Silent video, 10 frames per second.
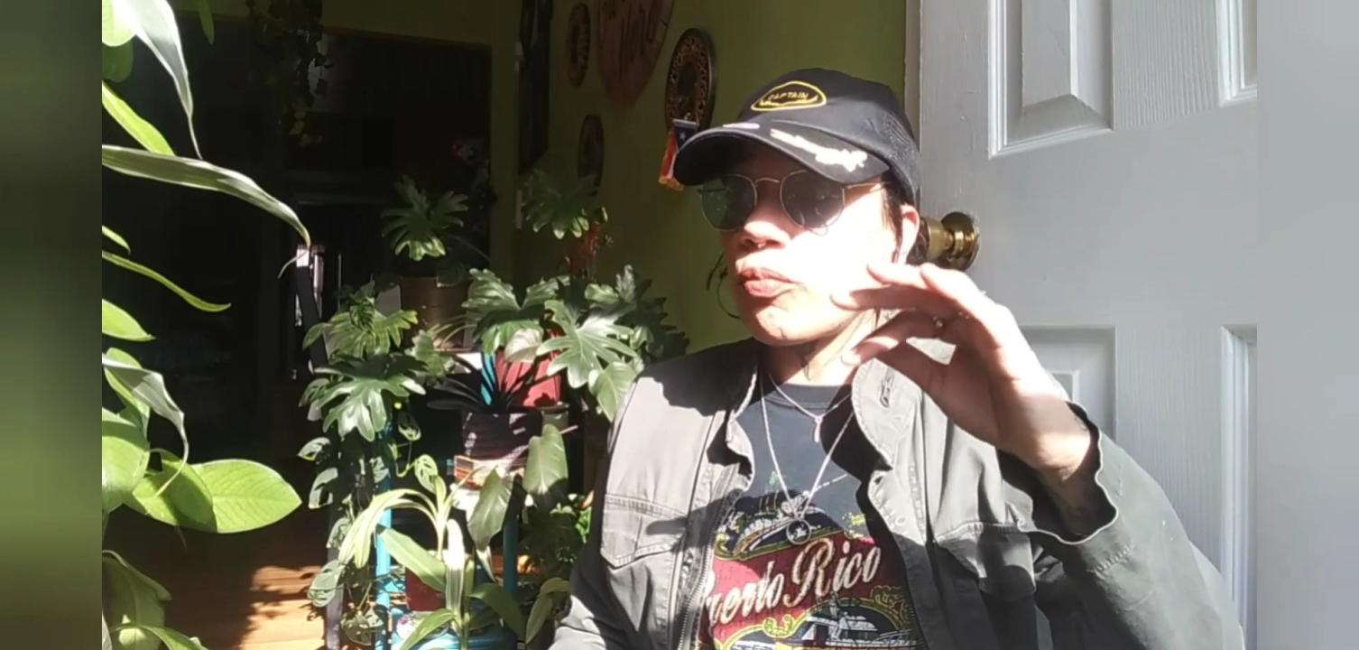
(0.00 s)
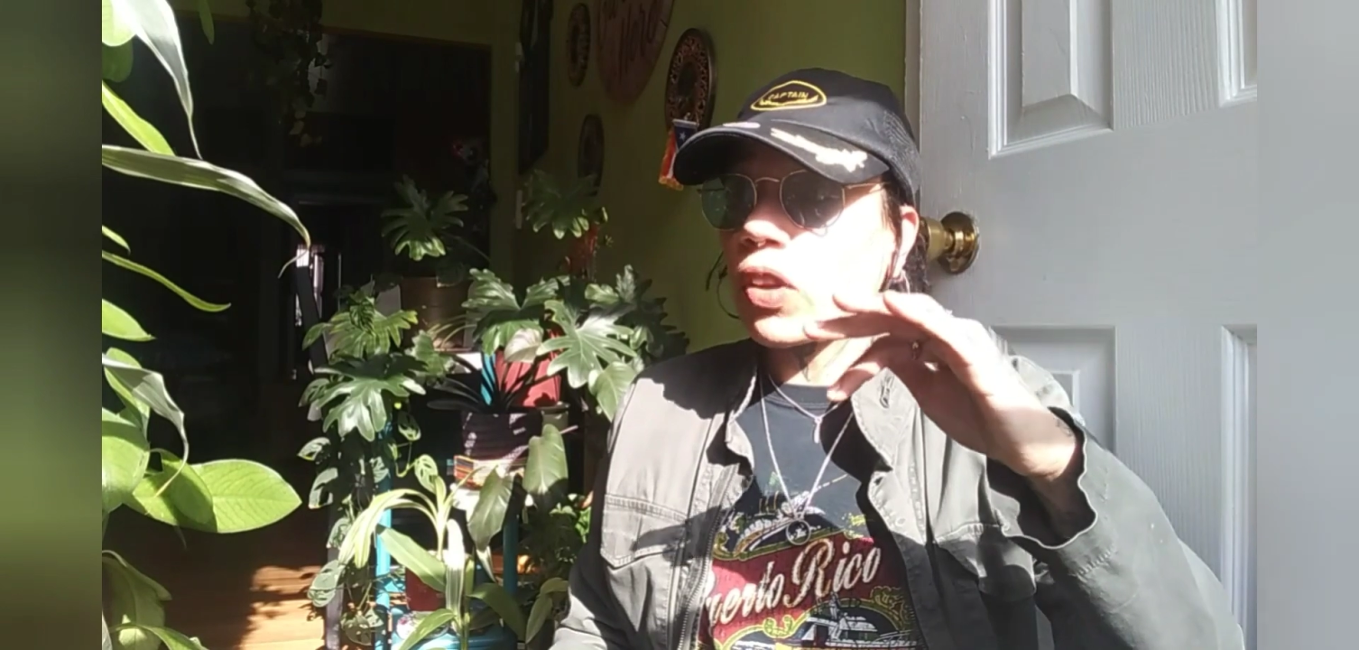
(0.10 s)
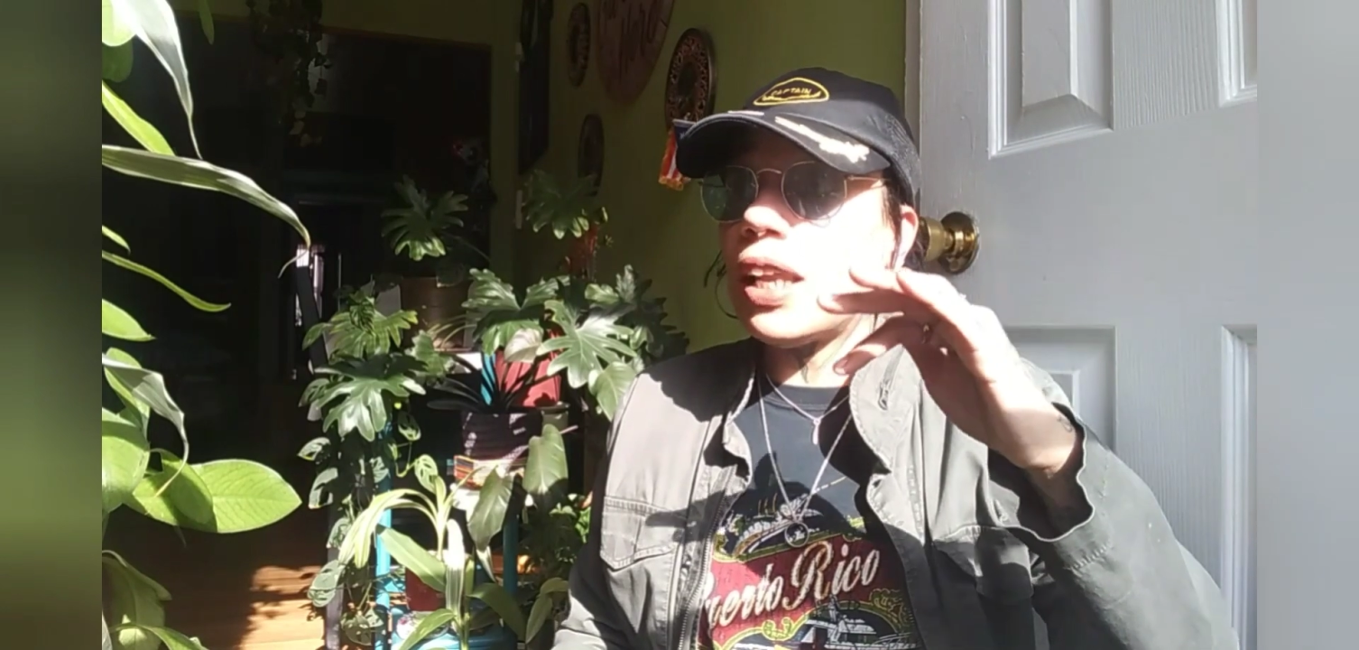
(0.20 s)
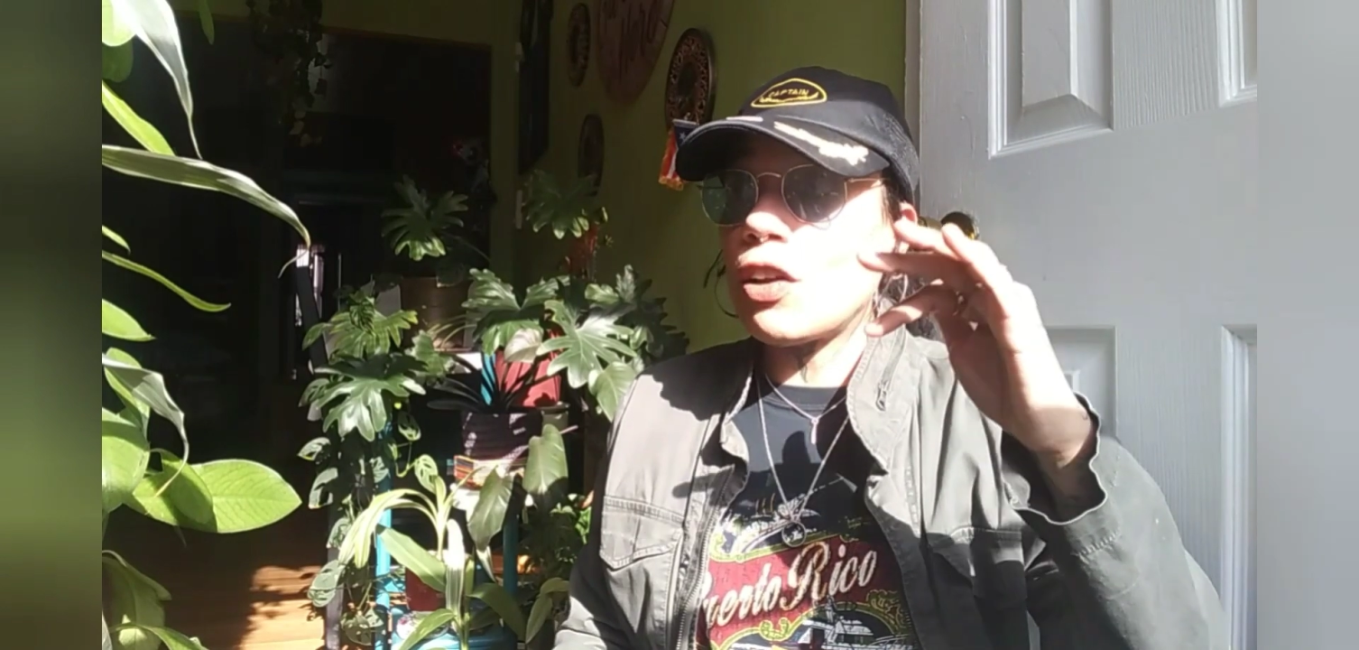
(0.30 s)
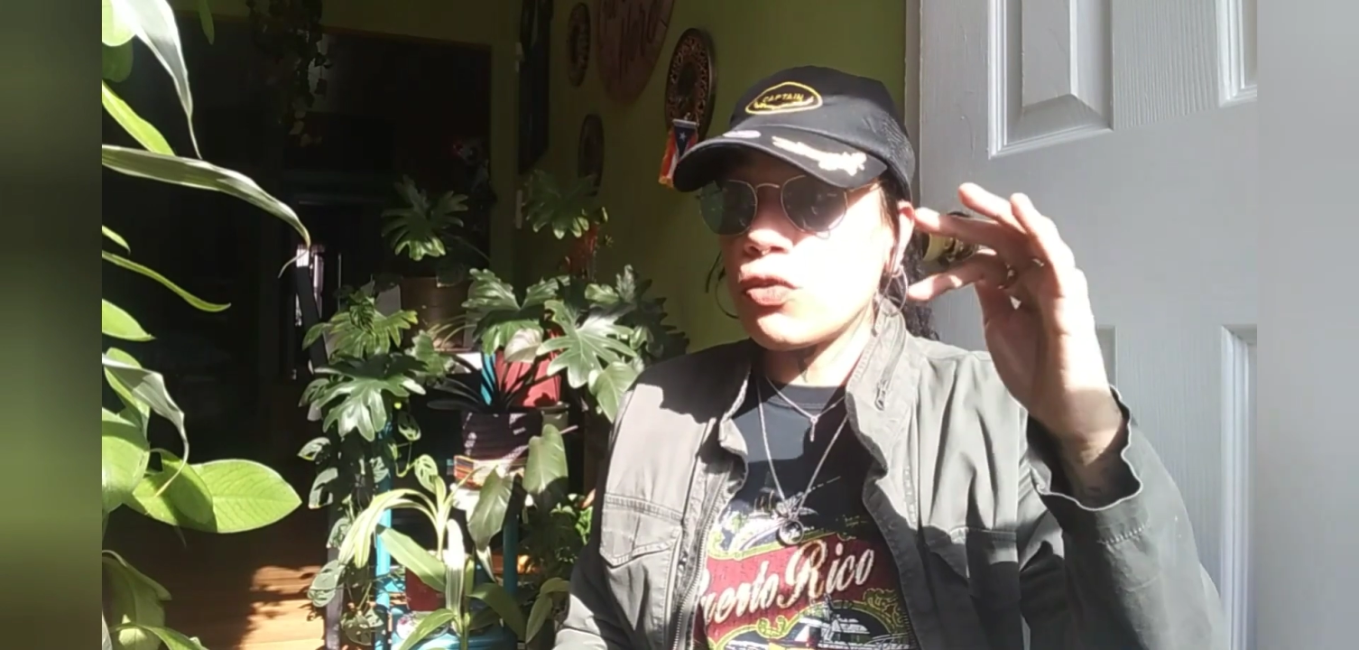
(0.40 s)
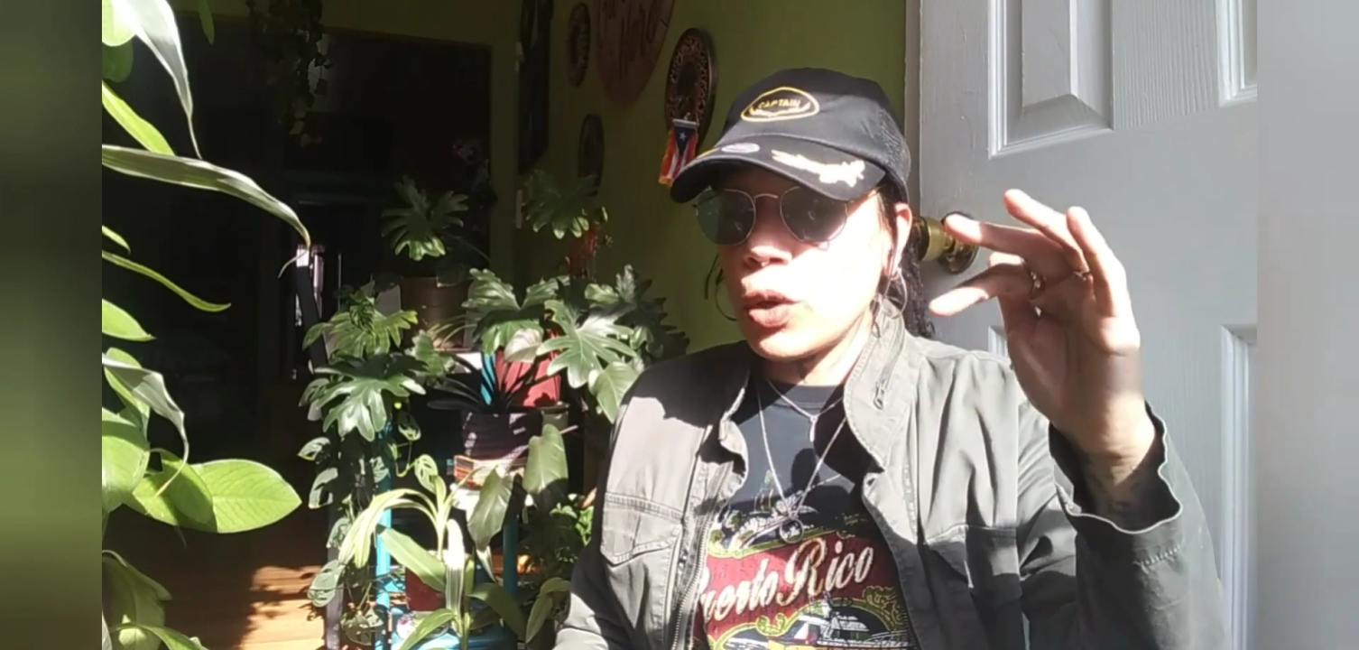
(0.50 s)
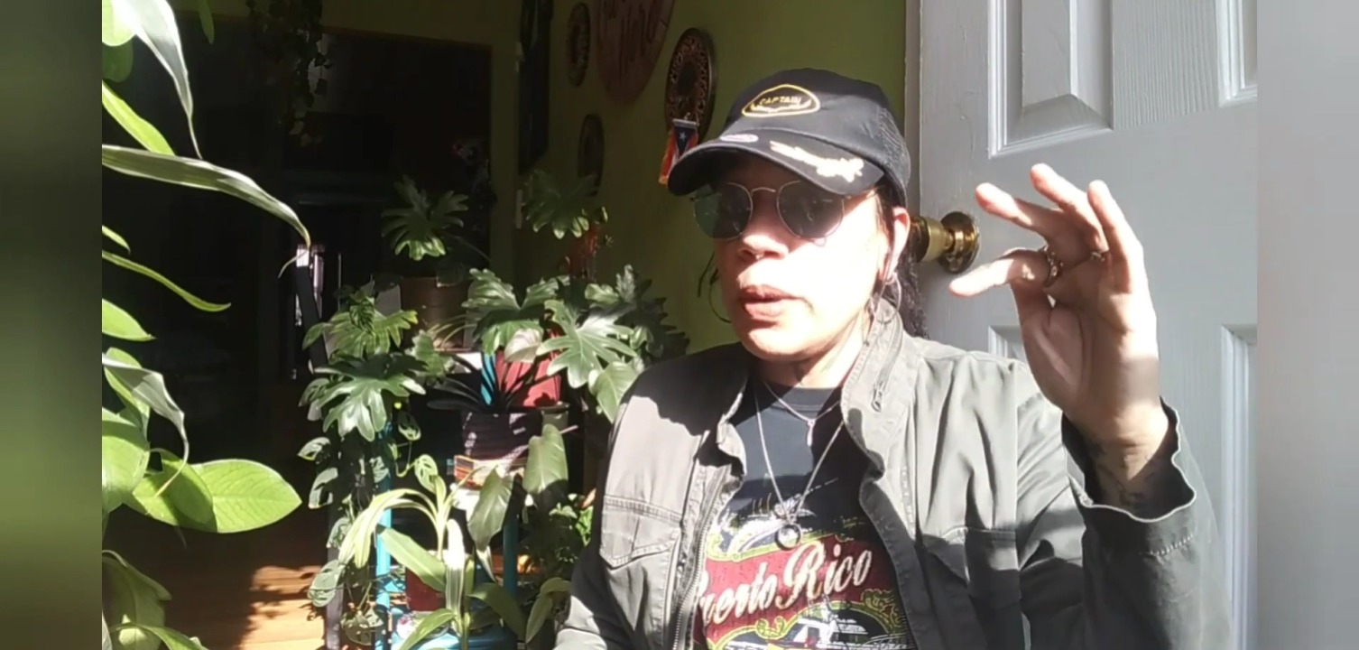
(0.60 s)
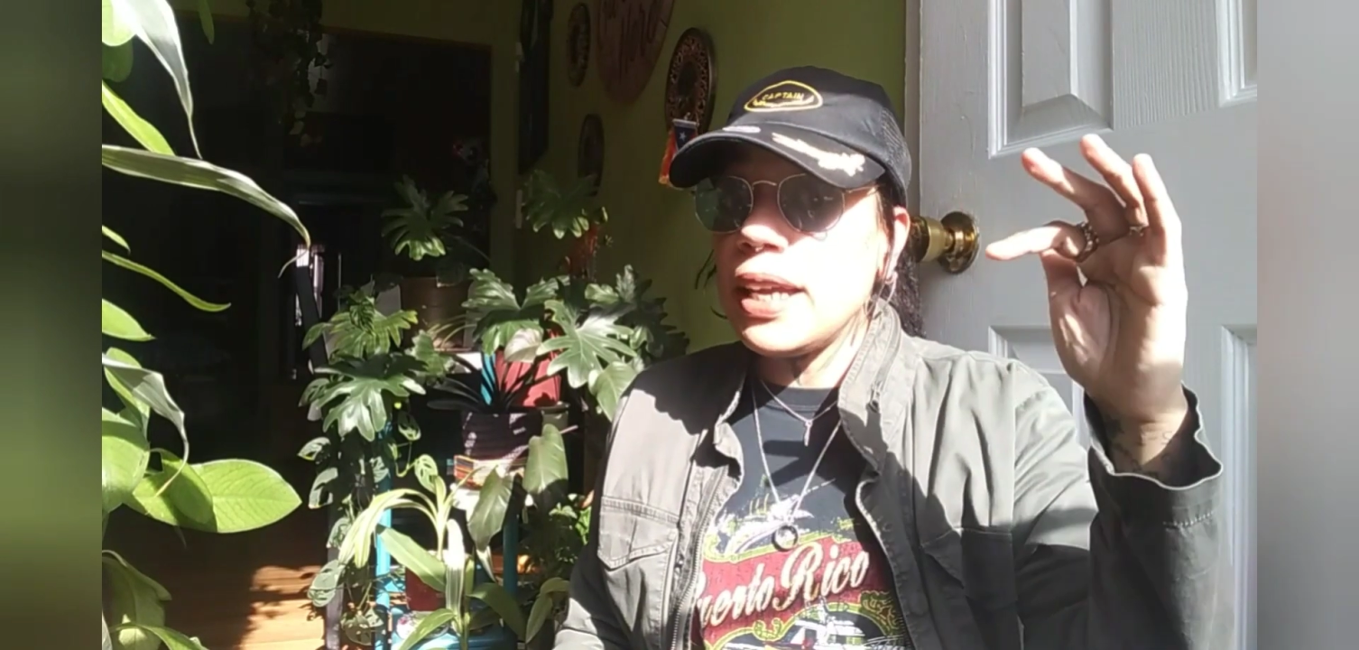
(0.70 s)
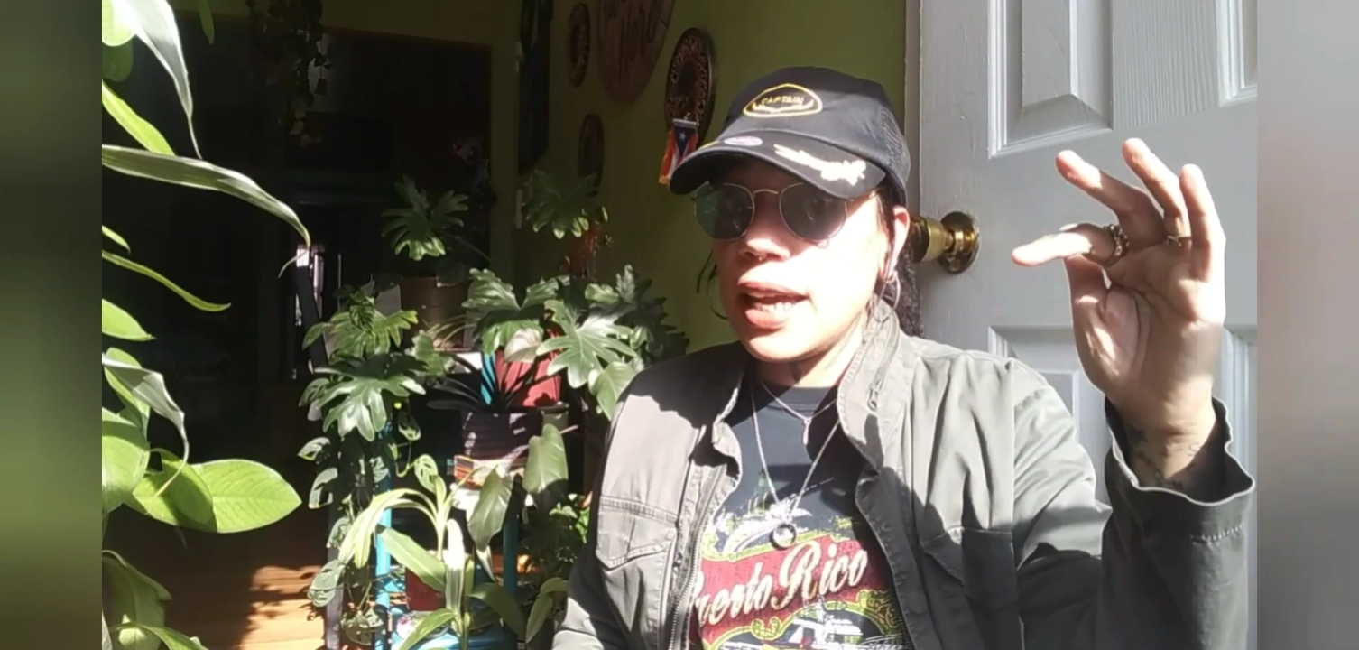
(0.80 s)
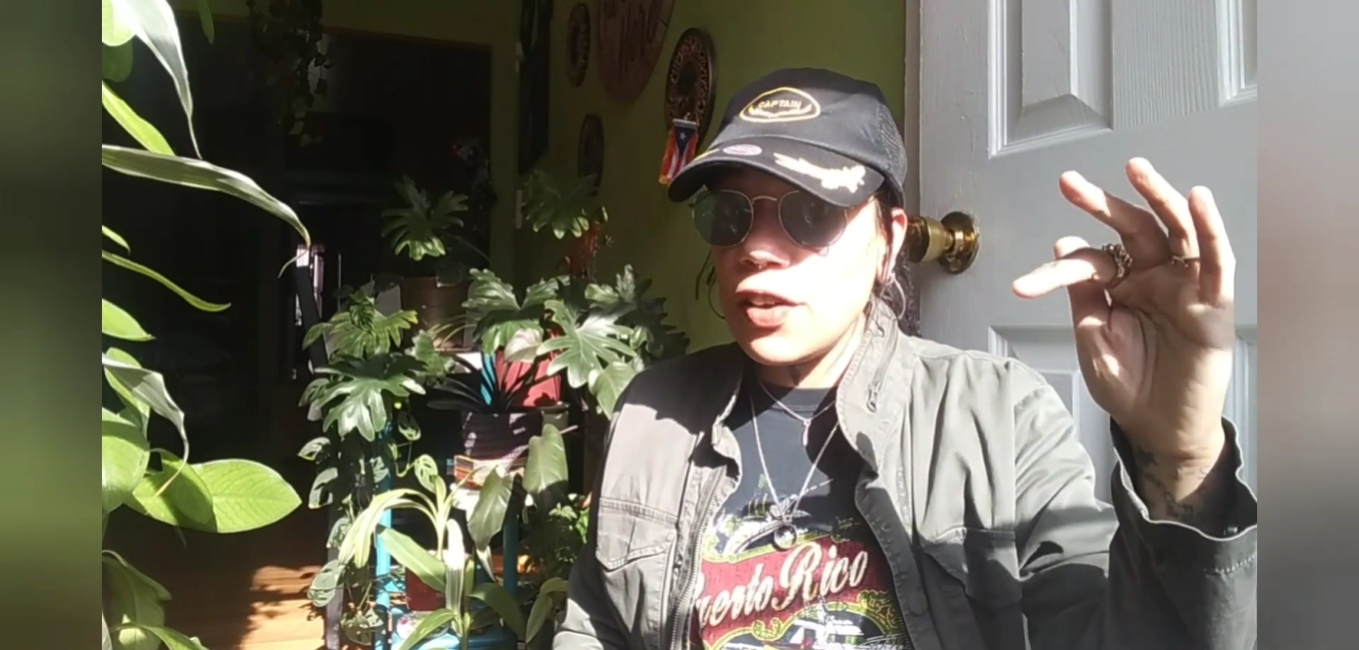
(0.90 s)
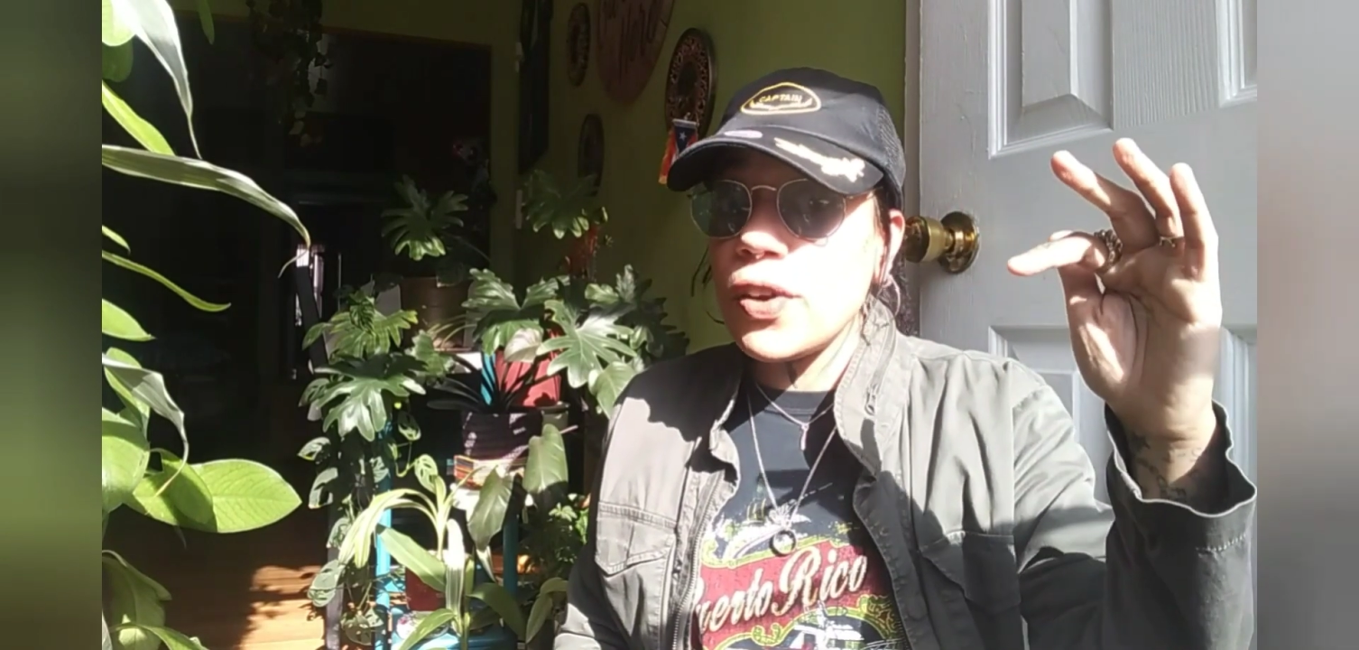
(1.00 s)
like Ruby gave